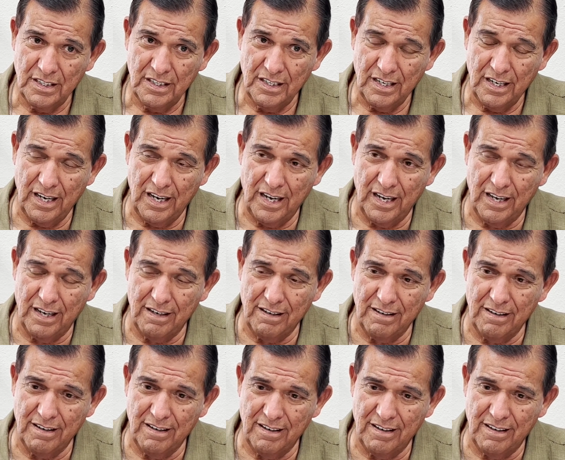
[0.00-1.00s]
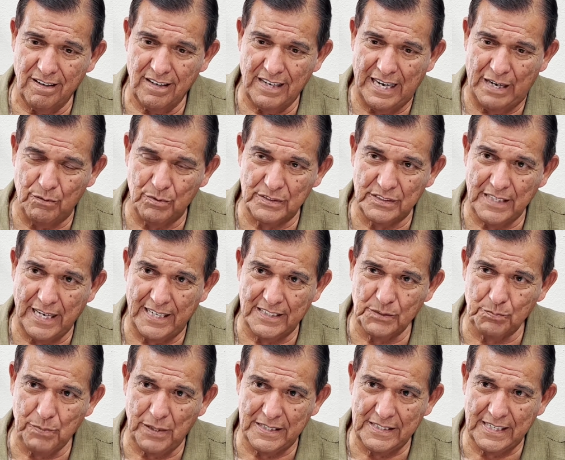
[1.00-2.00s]
And I was
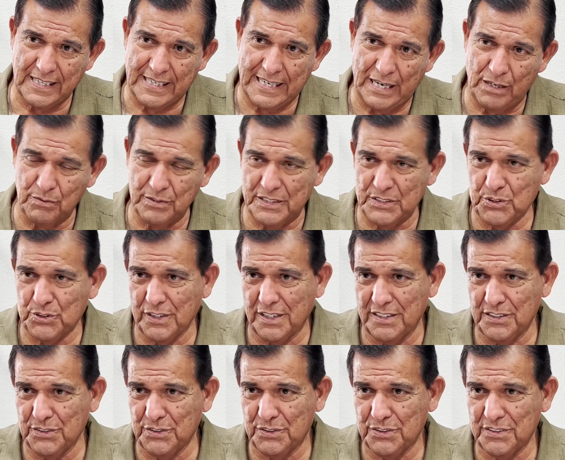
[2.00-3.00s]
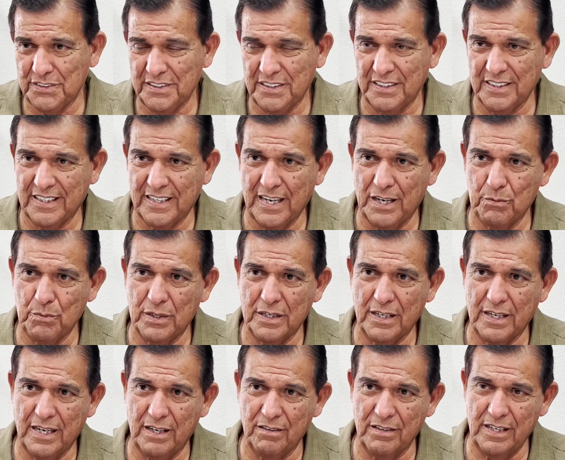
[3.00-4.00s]
asked by the county judge in Cameron
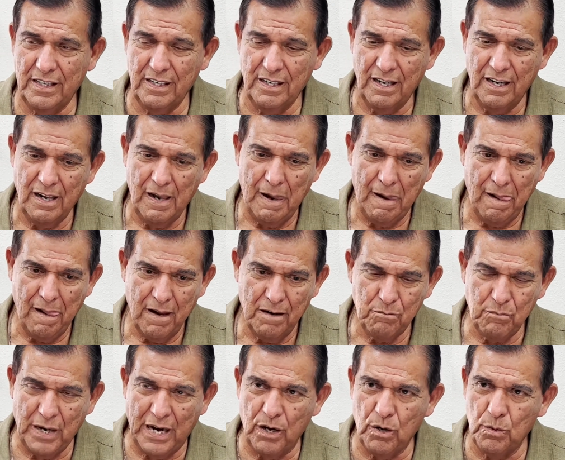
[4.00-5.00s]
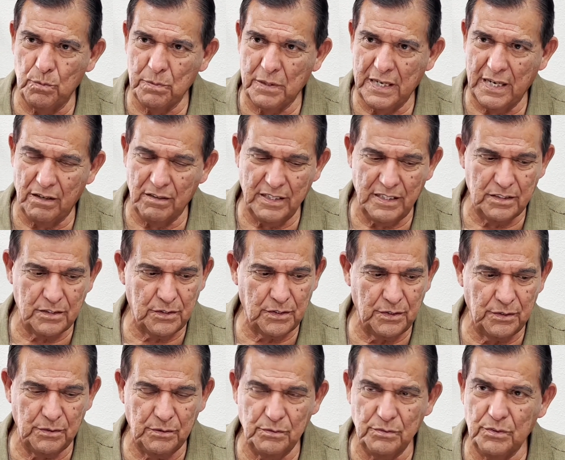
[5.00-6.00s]
County, my home county,
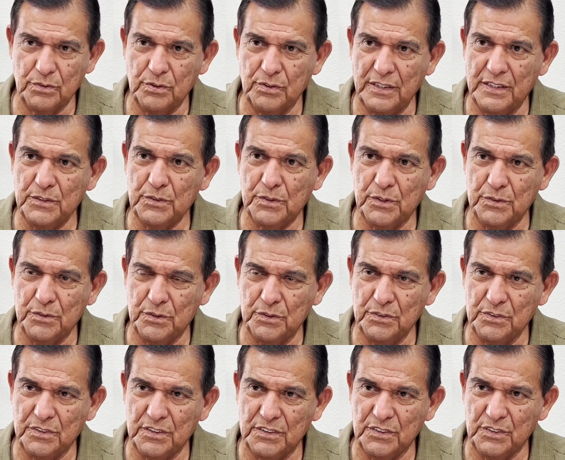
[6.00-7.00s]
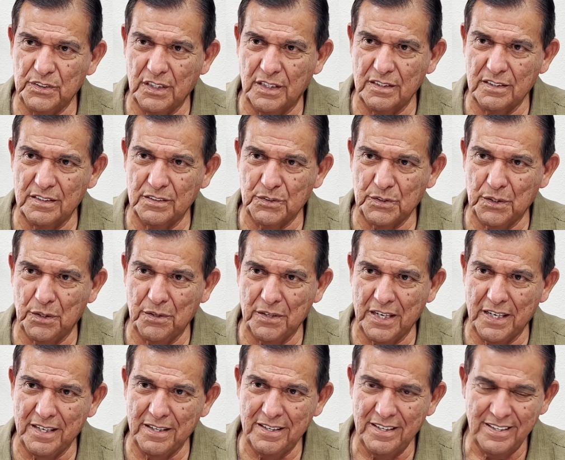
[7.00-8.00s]
to introduce this young
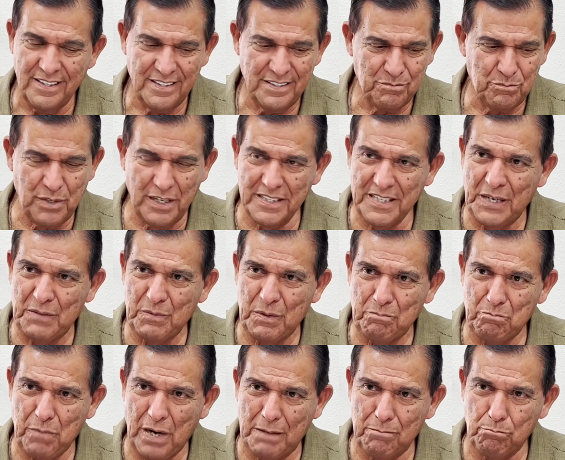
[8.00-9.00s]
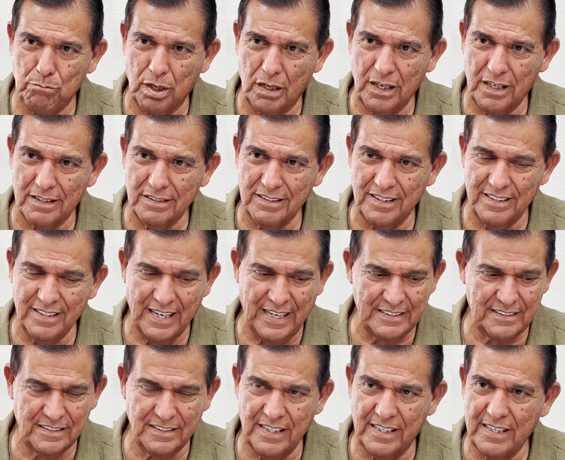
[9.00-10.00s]
attorney by the name of Bob Bullock, and I
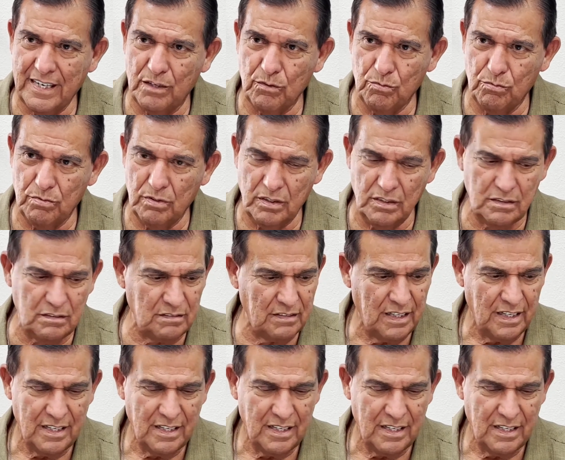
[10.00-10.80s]
said I would.